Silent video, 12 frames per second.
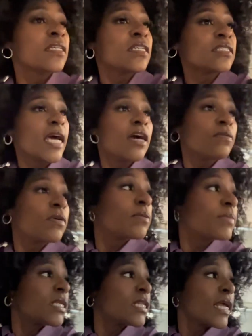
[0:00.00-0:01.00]
Because I don't
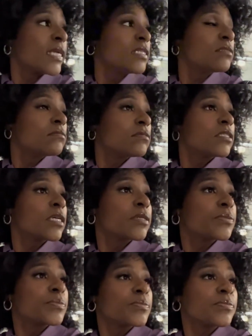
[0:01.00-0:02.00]
want to be late, you
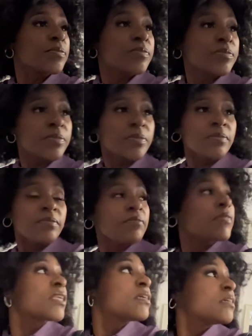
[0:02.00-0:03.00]
know.
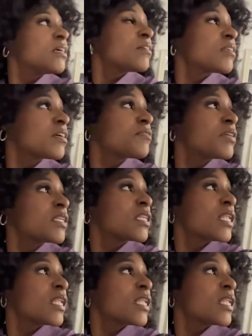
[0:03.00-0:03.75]
Hold on, what a